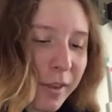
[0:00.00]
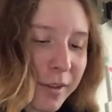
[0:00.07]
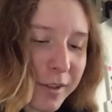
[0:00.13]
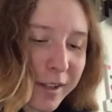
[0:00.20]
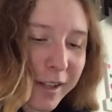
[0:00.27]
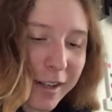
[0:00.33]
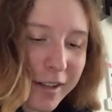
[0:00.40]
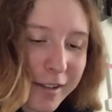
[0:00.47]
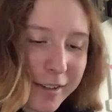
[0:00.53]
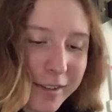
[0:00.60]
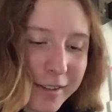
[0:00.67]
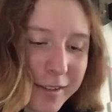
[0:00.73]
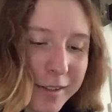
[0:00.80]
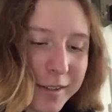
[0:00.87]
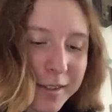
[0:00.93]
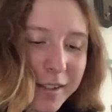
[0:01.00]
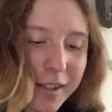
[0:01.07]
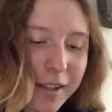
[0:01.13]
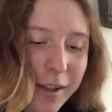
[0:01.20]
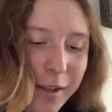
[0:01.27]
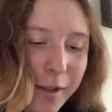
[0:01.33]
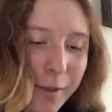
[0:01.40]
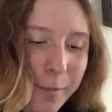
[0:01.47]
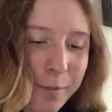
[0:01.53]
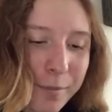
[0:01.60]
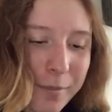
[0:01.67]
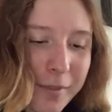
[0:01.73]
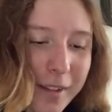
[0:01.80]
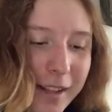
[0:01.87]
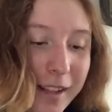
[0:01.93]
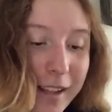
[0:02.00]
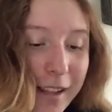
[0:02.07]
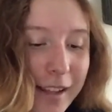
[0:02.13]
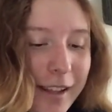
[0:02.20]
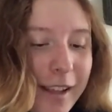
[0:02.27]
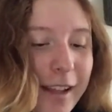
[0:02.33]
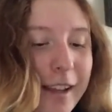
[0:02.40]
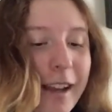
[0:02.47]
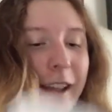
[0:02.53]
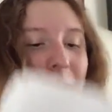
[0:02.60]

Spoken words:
other characters. And